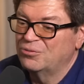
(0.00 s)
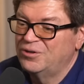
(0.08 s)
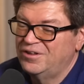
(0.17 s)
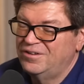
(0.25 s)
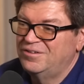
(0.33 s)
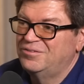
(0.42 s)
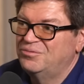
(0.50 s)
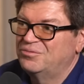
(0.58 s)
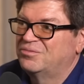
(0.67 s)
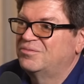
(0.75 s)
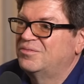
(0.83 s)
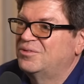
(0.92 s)
we
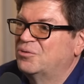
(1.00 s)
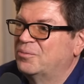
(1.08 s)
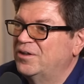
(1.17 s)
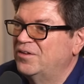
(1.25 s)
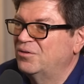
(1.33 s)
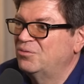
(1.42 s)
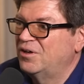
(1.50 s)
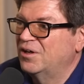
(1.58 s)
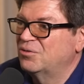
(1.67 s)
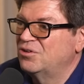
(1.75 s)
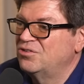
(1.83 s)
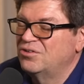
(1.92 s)
combine that with
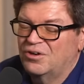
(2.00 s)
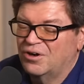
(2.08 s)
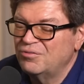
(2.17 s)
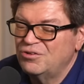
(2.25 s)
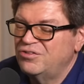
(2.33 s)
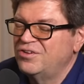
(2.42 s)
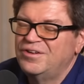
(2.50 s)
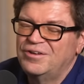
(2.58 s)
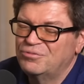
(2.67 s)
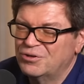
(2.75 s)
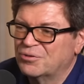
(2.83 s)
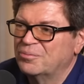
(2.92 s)
language? Obviously,
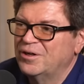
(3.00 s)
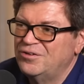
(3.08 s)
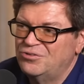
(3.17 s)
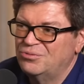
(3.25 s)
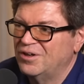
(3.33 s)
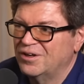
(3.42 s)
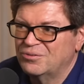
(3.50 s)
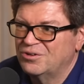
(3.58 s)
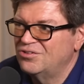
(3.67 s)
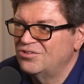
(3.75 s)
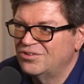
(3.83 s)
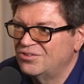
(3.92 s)
if we combine this with
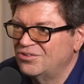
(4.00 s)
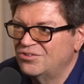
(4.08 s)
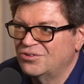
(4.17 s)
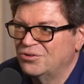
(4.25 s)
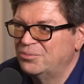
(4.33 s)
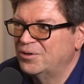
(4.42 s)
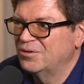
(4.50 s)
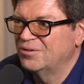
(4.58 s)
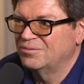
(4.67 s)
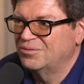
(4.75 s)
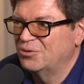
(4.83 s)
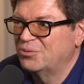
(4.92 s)
language, this is going to be a,
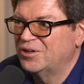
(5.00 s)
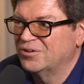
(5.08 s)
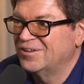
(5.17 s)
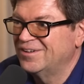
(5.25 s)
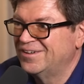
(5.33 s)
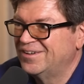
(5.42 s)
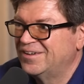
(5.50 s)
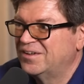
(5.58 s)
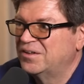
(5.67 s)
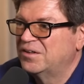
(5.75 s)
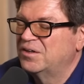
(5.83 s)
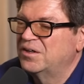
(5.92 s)
a winner.
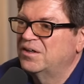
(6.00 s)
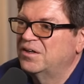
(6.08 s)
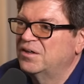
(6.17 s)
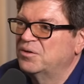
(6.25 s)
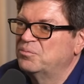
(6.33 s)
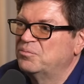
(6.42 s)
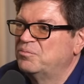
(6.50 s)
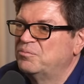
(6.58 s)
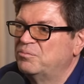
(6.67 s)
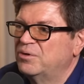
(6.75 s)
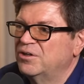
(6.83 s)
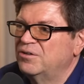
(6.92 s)
Sure. Um,
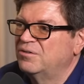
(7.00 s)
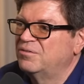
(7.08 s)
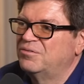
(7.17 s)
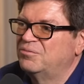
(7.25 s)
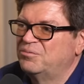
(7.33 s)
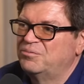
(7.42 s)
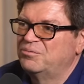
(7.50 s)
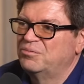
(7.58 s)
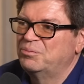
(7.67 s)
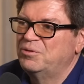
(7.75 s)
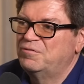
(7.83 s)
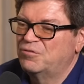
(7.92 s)
but
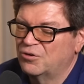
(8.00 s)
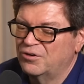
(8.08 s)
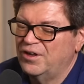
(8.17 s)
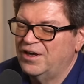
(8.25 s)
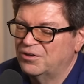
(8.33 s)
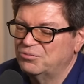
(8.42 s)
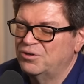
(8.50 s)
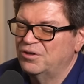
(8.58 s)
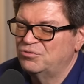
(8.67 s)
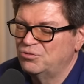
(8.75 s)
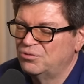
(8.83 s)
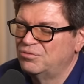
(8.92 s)
but before that, we
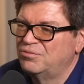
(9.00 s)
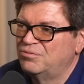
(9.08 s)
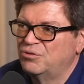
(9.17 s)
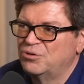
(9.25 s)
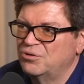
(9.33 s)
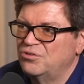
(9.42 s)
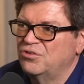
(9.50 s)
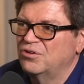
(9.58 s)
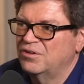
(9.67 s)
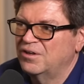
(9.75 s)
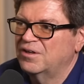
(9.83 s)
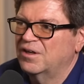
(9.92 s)
have to focus
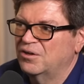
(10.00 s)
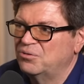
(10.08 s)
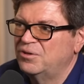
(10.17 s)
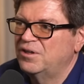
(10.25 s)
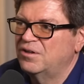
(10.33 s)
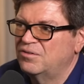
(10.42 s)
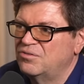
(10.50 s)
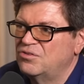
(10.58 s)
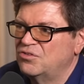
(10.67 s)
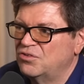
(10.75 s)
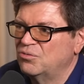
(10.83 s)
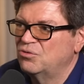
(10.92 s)
on like how do we get
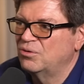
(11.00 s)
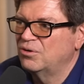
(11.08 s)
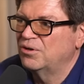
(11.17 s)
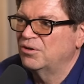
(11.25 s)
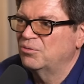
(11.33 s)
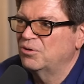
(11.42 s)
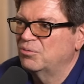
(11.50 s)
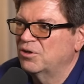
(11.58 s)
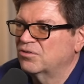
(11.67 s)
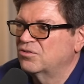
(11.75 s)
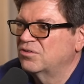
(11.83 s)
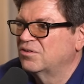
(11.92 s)
systems to learn how the world
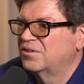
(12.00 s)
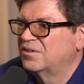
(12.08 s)
works.